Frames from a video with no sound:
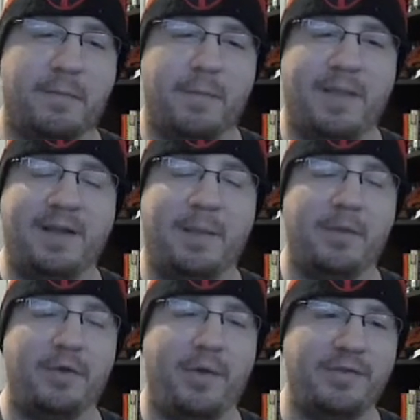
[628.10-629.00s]
it's not
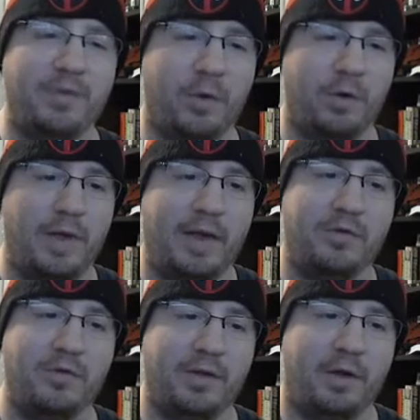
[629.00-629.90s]
the greatest in the world. I
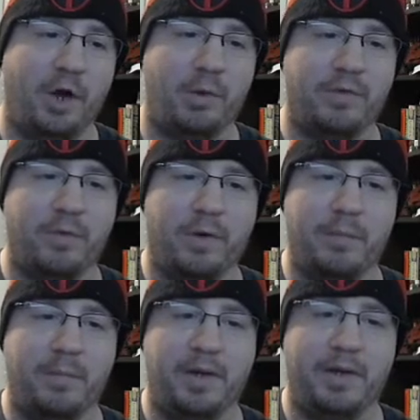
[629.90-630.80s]
do like the artwork for
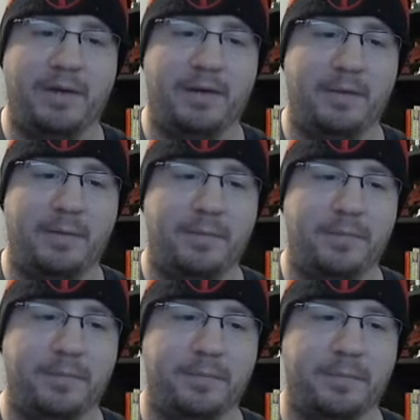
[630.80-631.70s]
it, but
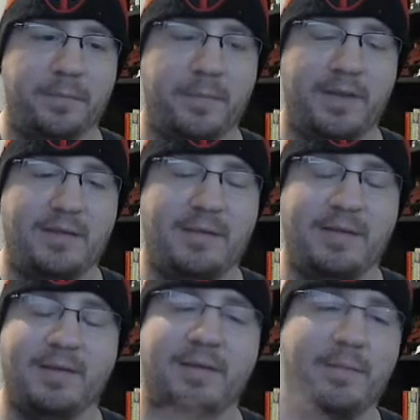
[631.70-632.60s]
it's
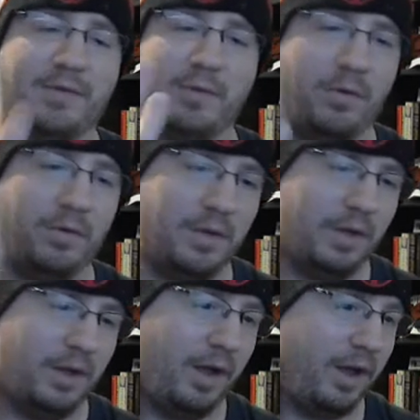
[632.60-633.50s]
not the best in the world.
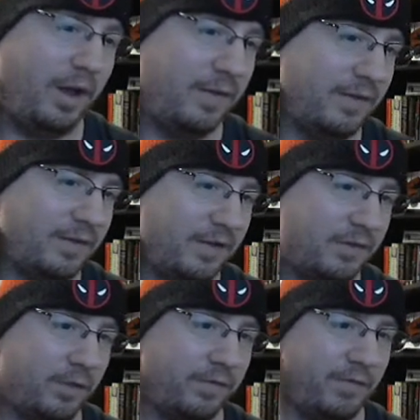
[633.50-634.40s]
In this case,
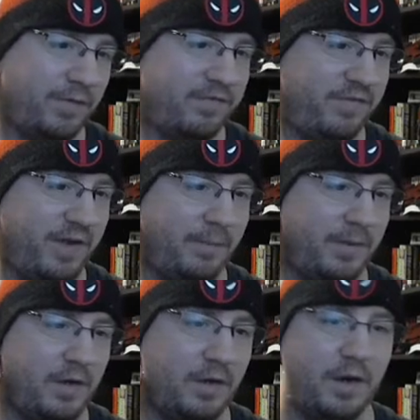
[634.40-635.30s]
though, for the
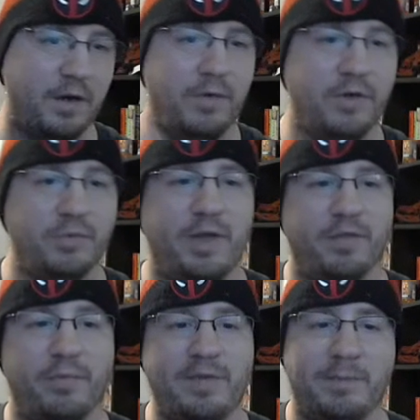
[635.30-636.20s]
VIP quest, we get
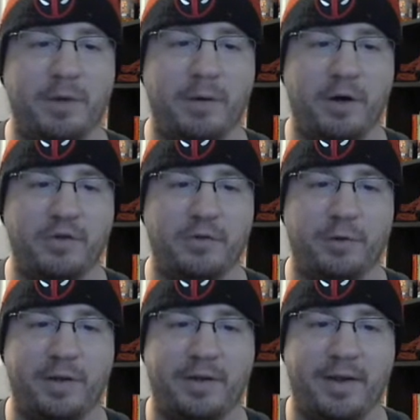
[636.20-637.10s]
3 spare parts: the
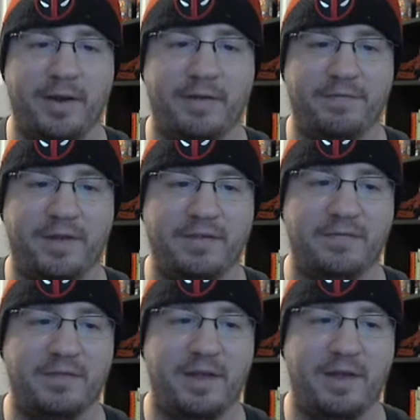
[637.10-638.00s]
turkey leg, the
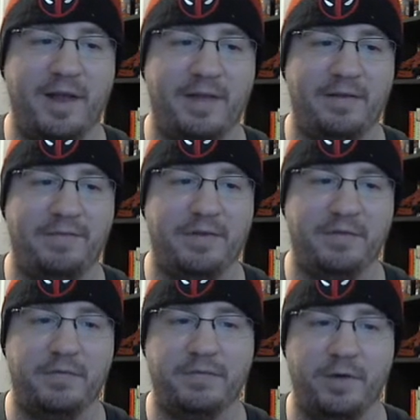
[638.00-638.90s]
festive sled, and the
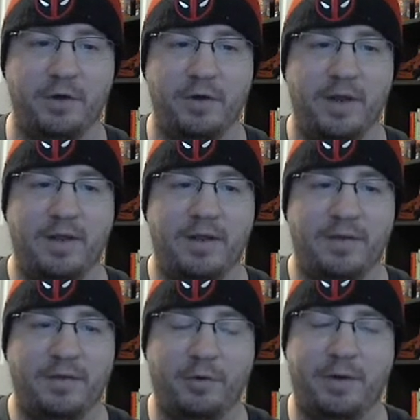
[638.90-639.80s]
festive fur.
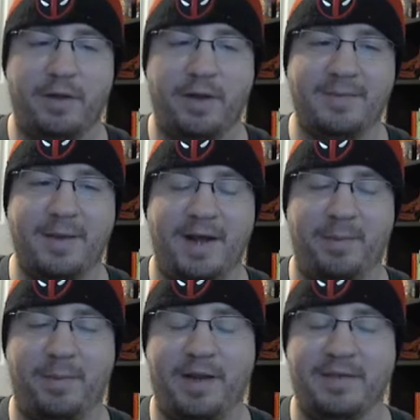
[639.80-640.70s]
The turkey leg is a bit out
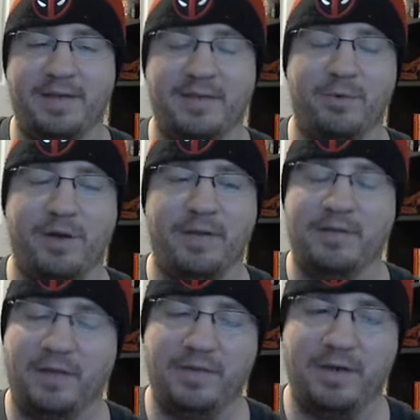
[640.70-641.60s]
of place because that's more like
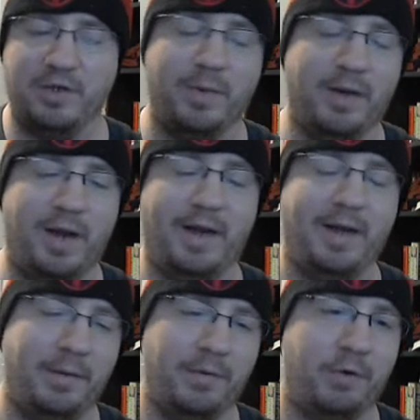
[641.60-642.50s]
Thanksgiving-ish, but I kind
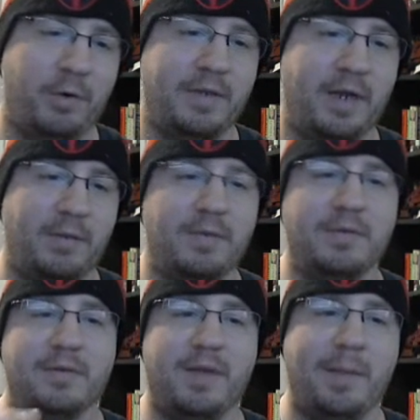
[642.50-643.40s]
of get what they're going with that one.
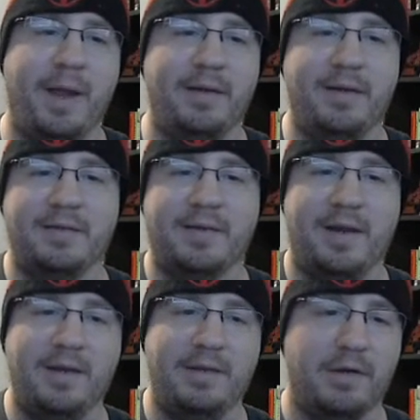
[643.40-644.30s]
Not bad. It's
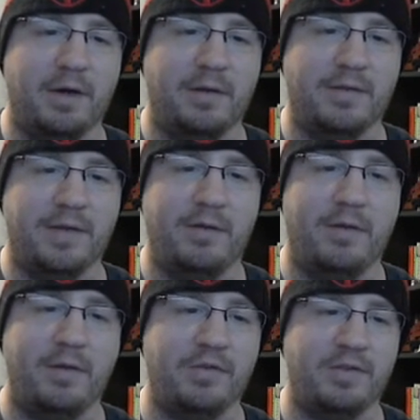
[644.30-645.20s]
kind of neat regardless. I do like
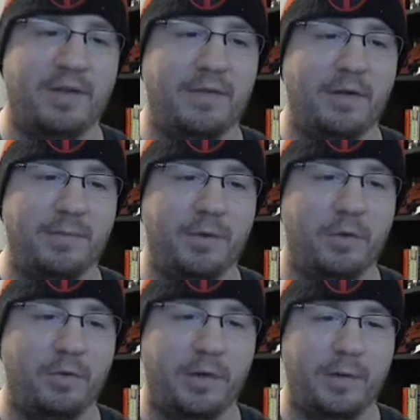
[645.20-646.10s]
the little sled, though. That's pretty
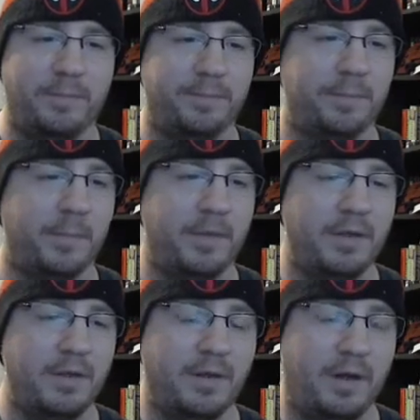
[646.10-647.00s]
cool looking.
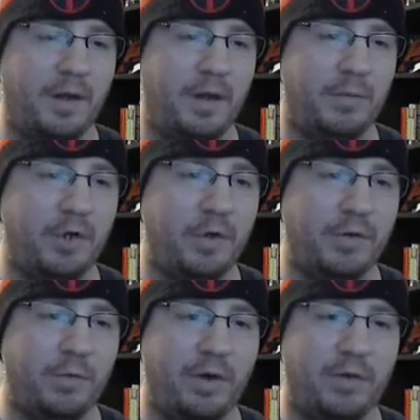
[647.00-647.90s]
You do get
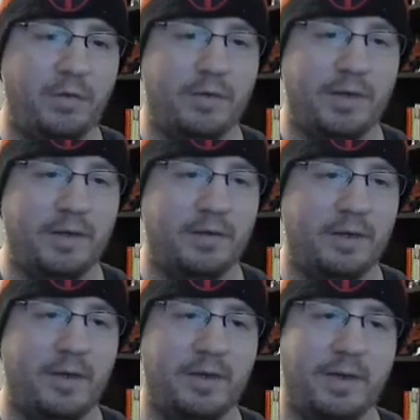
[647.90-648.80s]
the 1 gold ticket.
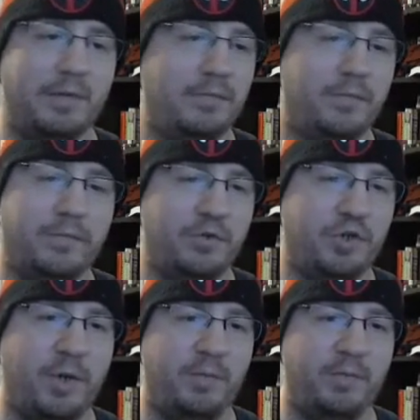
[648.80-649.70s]
Again,
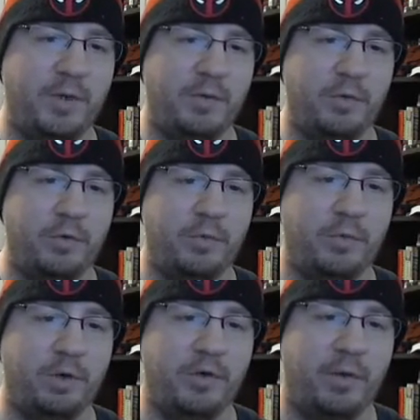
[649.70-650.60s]
gyms, magic rooms,
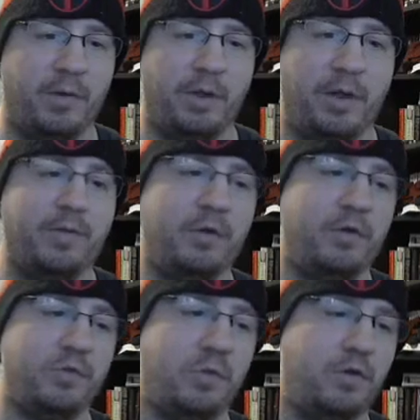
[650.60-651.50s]
mirrors, blah, blah, the
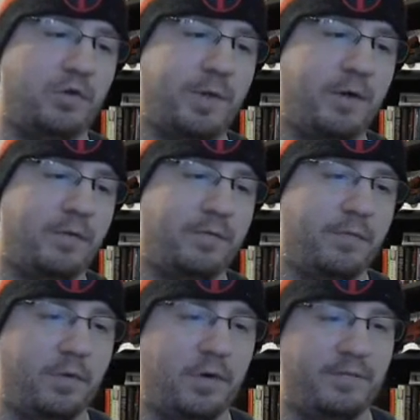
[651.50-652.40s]
usual spiel
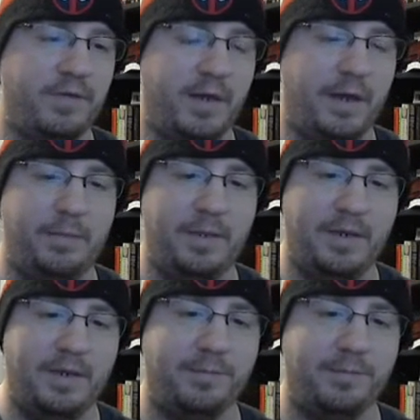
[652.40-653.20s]
for VIP.